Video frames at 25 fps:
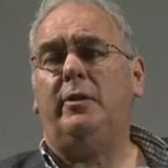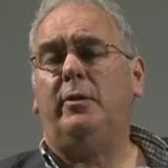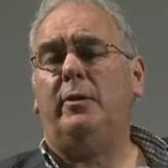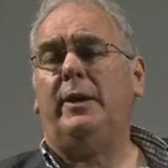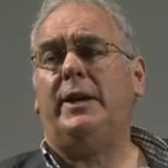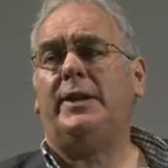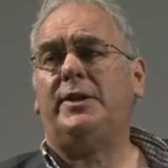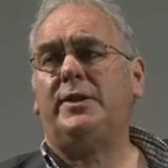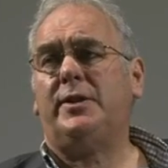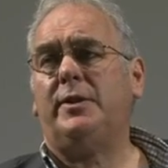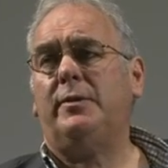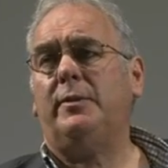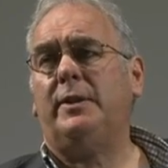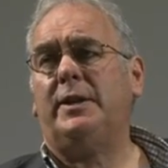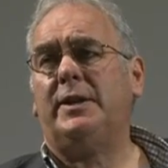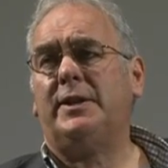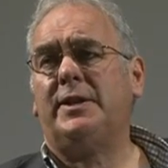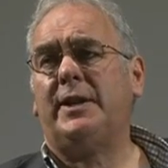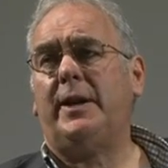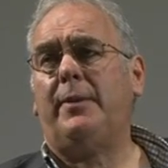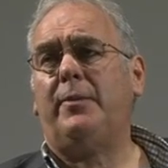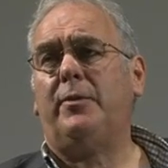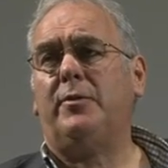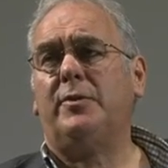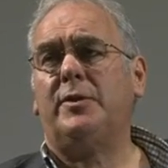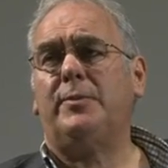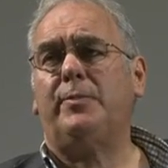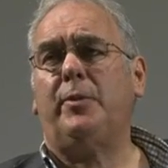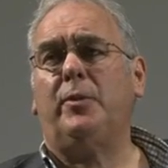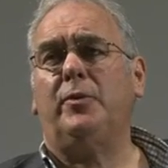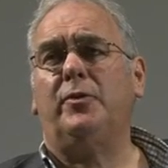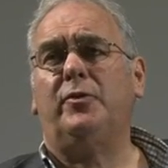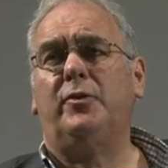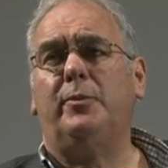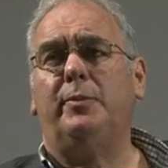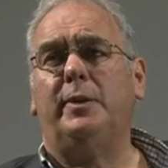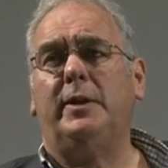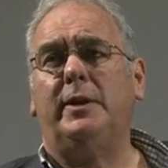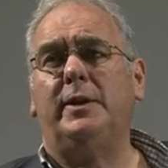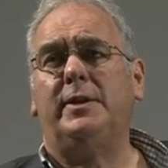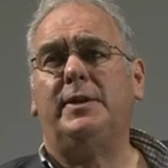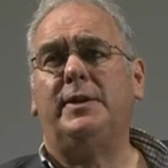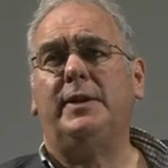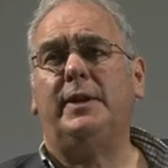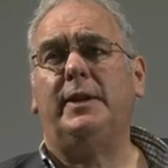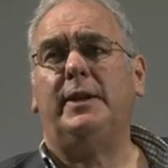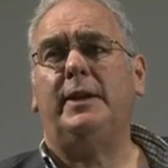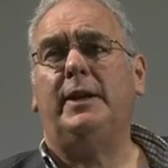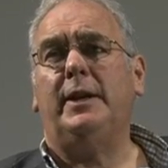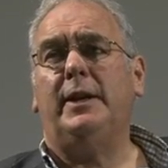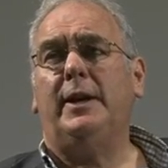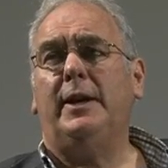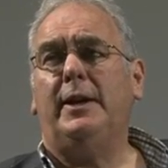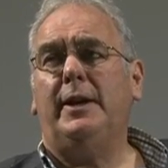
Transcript: who has to accept the responsibility,